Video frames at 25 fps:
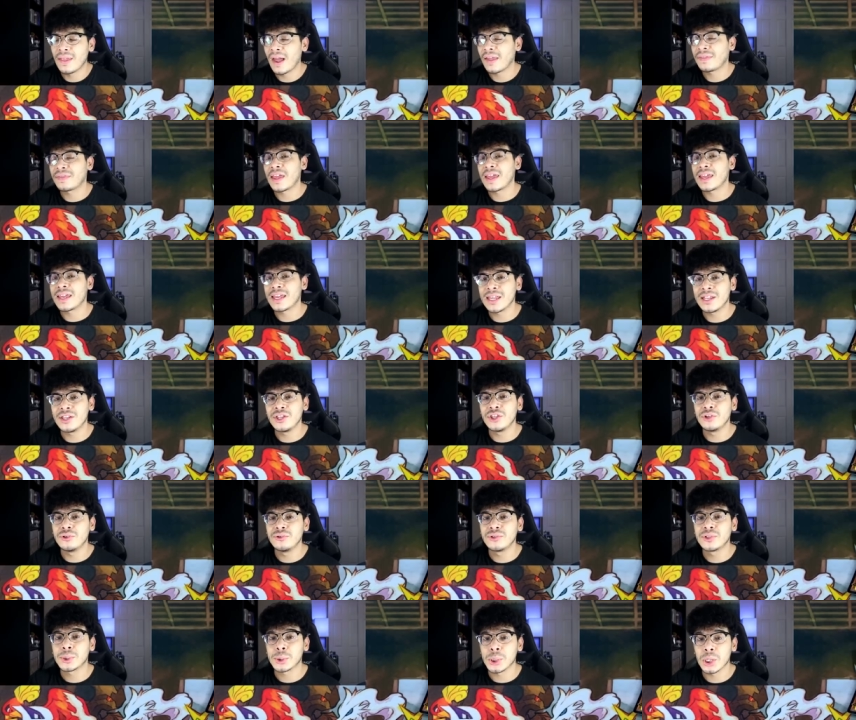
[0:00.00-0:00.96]
that they can
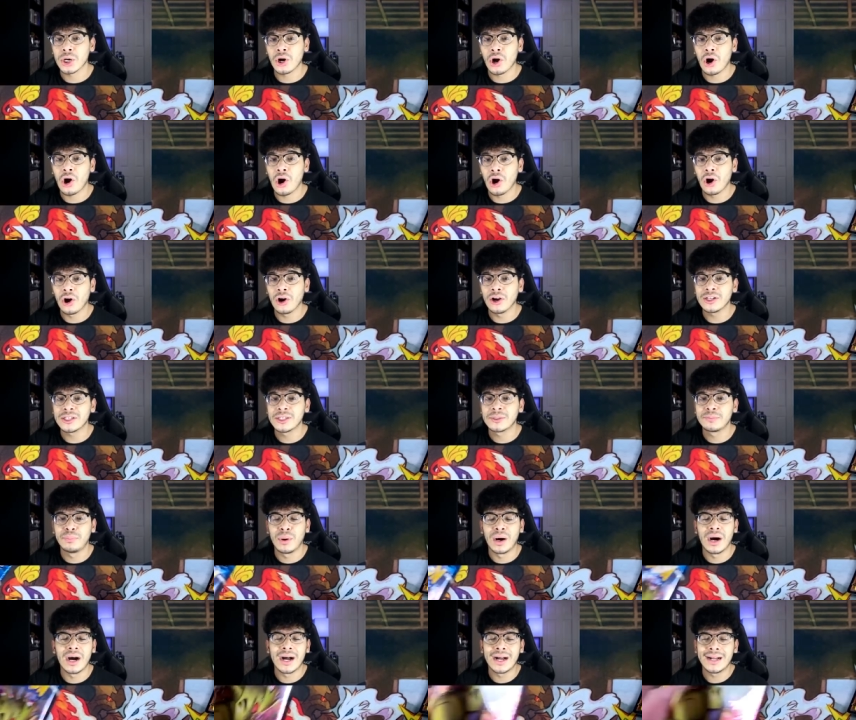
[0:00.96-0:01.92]
use for cards,
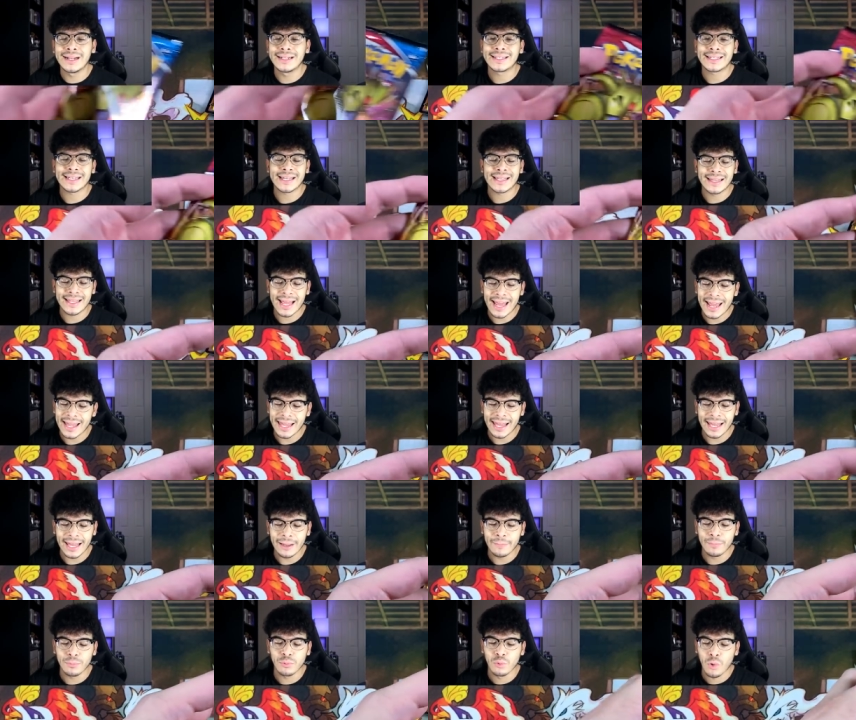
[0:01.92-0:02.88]
but they
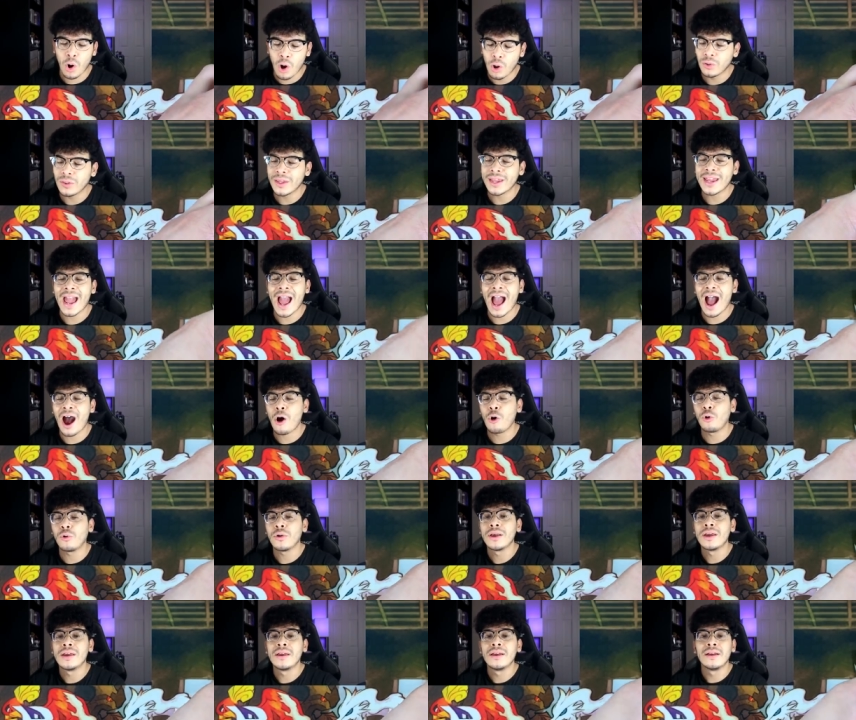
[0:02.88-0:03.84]
keep rolling
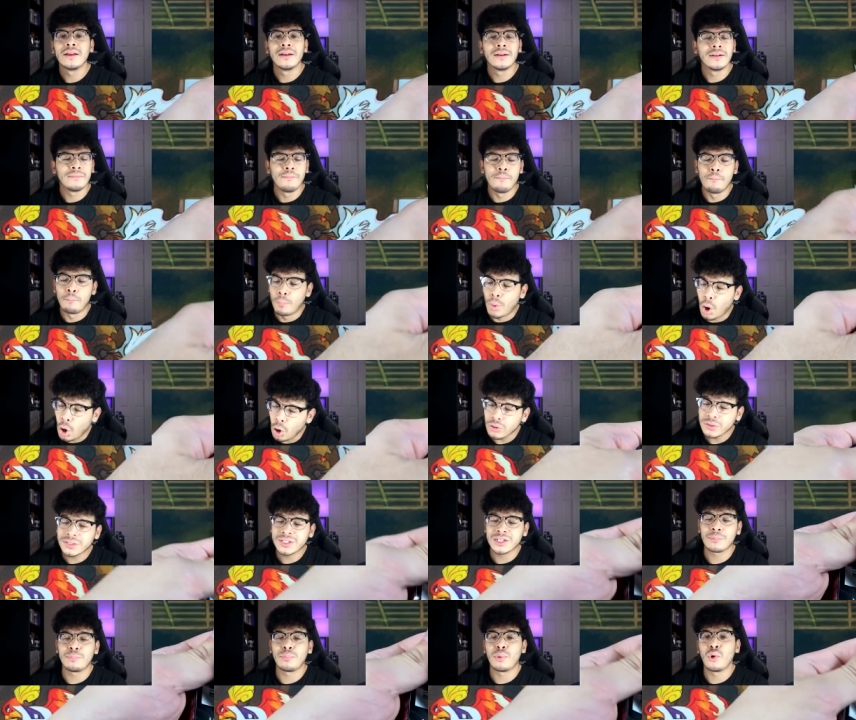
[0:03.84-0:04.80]
out
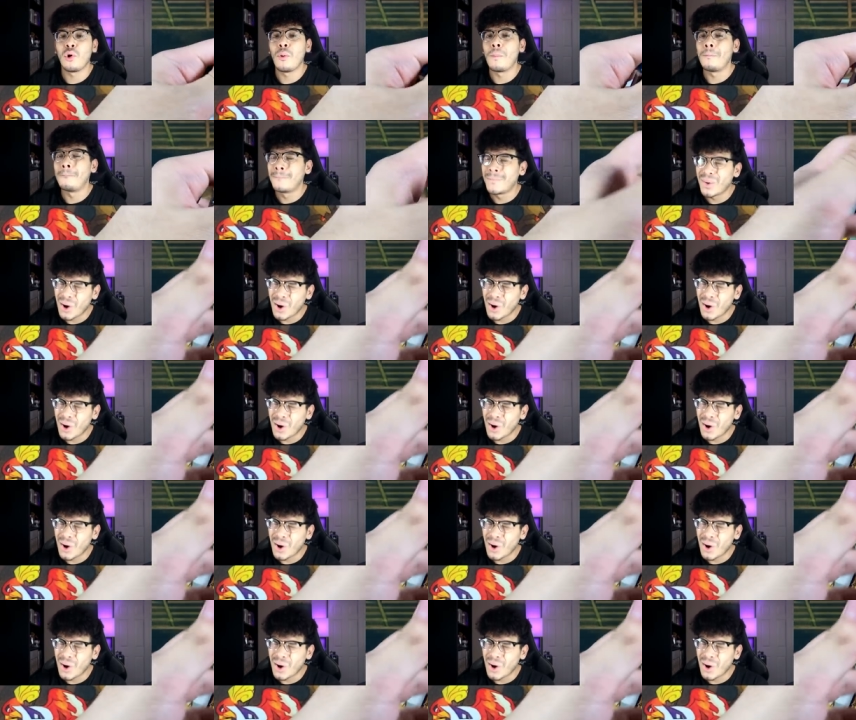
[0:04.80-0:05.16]
multiple,